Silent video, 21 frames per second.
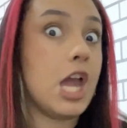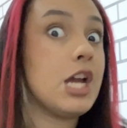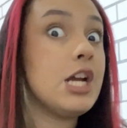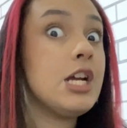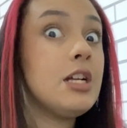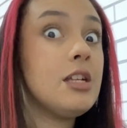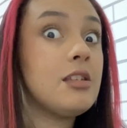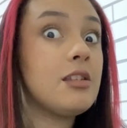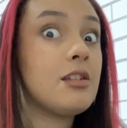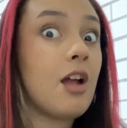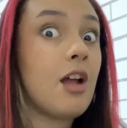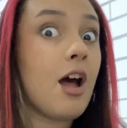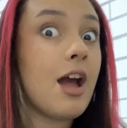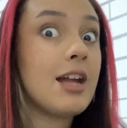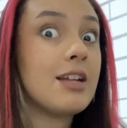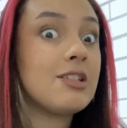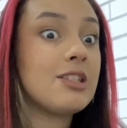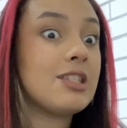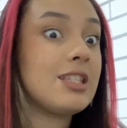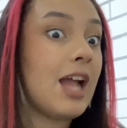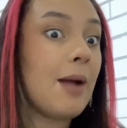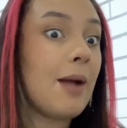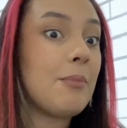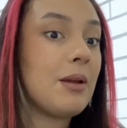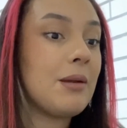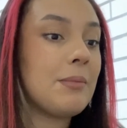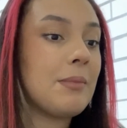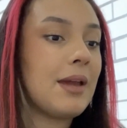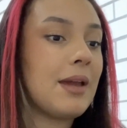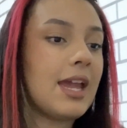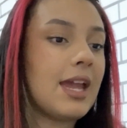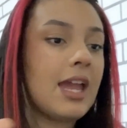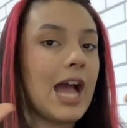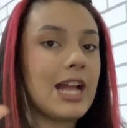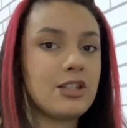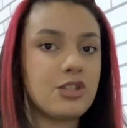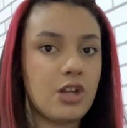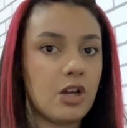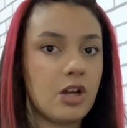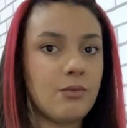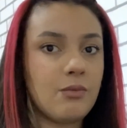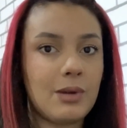me. He started stabbing me. I
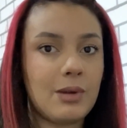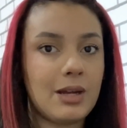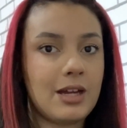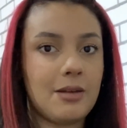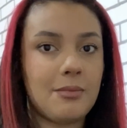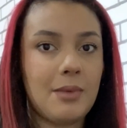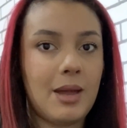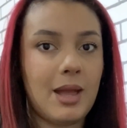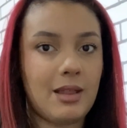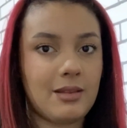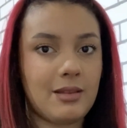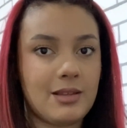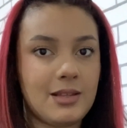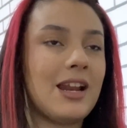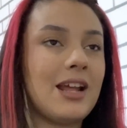don't recommend.